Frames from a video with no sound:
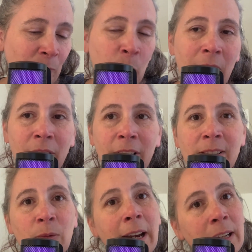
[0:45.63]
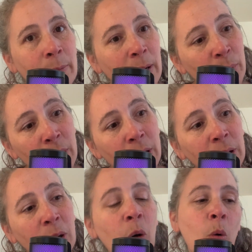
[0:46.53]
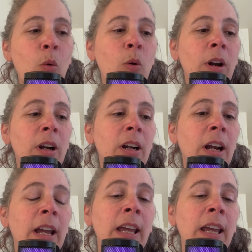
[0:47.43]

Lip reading: whether it's writing my book or